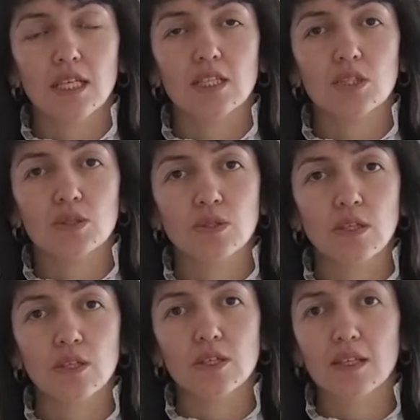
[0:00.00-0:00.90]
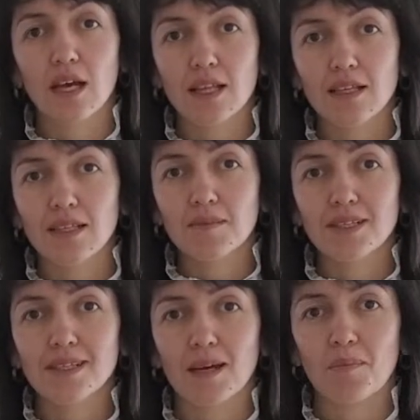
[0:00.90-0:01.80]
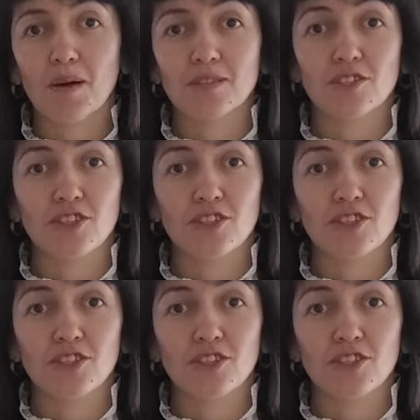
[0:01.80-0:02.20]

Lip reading: and to learn a little bit about the